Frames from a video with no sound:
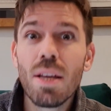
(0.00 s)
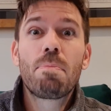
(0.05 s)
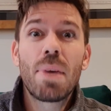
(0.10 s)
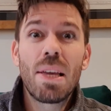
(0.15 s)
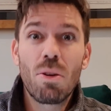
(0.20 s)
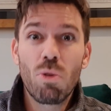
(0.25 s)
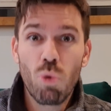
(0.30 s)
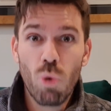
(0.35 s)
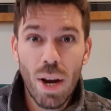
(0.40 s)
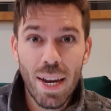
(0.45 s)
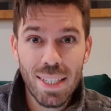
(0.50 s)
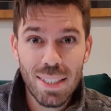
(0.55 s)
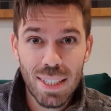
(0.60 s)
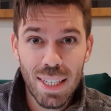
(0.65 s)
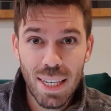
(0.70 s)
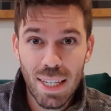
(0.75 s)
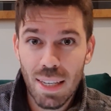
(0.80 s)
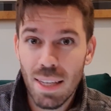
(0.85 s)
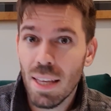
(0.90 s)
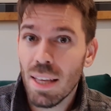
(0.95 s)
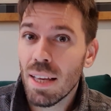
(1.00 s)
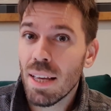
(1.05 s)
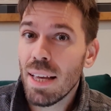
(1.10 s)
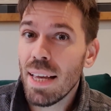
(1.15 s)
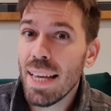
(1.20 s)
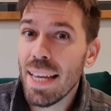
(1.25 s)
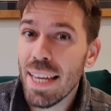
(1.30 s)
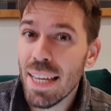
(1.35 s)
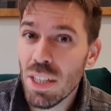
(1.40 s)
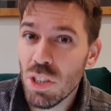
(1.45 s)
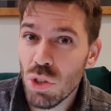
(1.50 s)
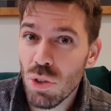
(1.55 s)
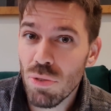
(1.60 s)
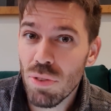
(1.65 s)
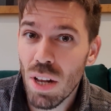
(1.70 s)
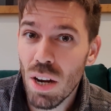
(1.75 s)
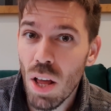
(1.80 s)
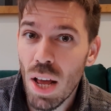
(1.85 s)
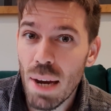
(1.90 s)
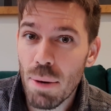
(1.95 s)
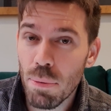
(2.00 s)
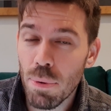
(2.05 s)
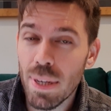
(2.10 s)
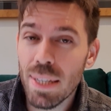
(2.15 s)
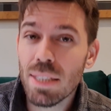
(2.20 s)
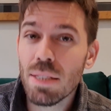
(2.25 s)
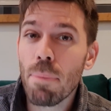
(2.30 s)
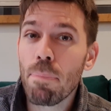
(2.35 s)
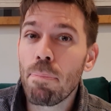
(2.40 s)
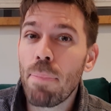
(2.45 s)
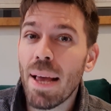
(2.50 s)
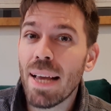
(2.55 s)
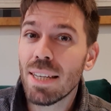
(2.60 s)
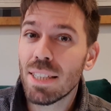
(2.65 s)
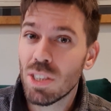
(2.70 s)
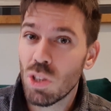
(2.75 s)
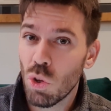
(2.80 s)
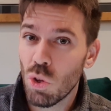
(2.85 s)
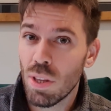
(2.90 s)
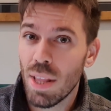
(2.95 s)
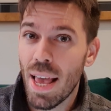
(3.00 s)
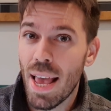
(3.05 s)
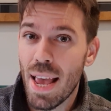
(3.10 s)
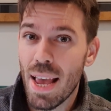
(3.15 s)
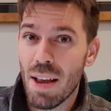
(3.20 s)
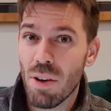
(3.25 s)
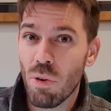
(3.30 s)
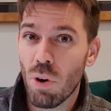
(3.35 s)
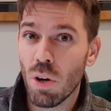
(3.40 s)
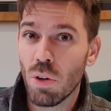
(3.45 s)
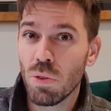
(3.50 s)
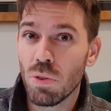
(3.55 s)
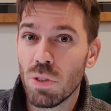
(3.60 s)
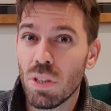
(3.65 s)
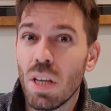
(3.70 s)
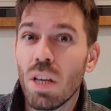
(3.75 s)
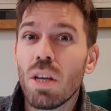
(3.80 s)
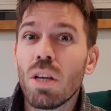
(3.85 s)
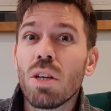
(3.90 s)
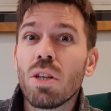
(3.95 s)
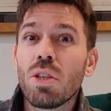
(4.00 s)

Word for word: be rating each of the libraries based on their heroes